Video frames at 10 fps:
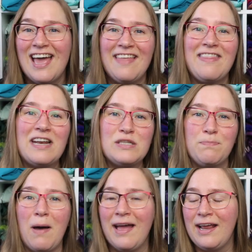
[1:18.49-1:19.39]
and that is
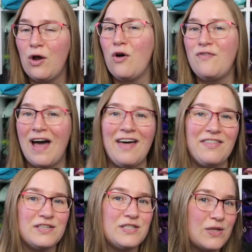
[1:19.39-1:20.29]
buying off
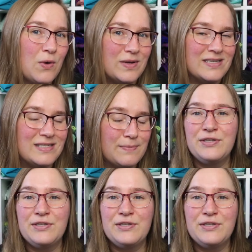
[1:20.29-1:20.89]
other sewers.